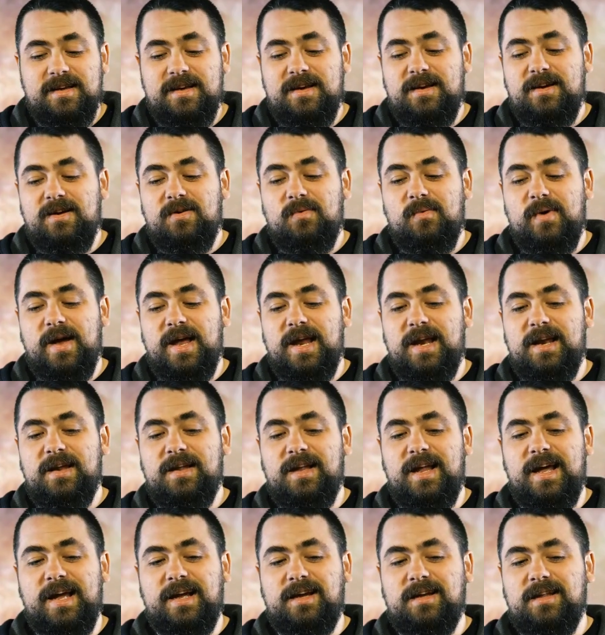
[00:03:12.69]
when
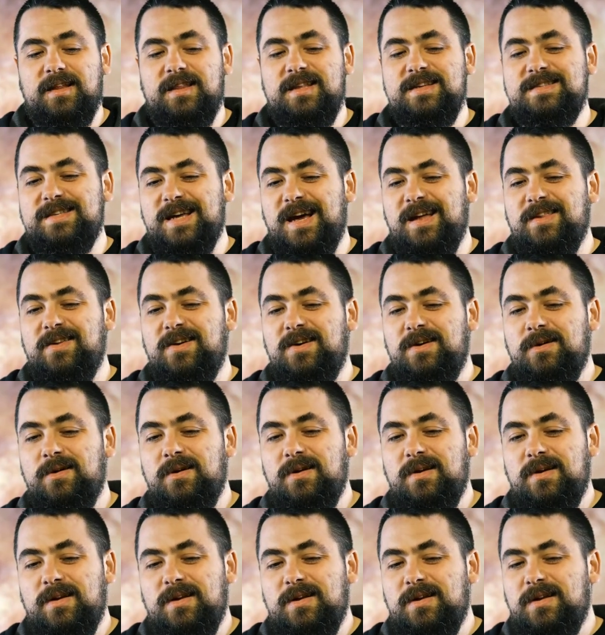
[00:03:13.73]
like these other
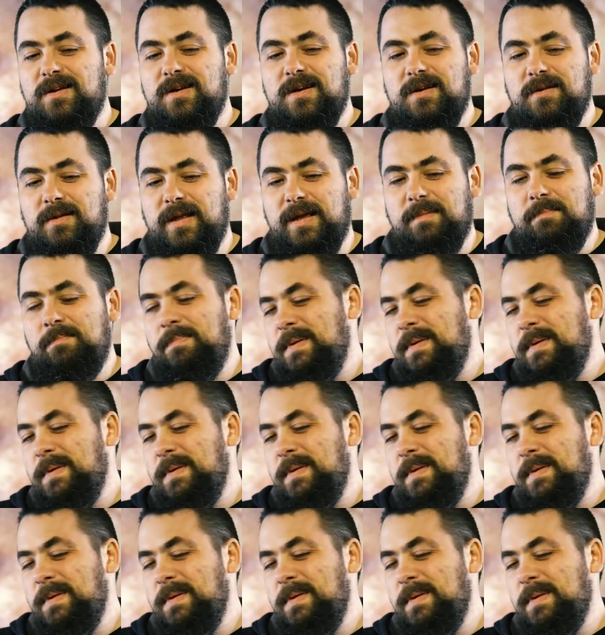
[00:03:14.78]
like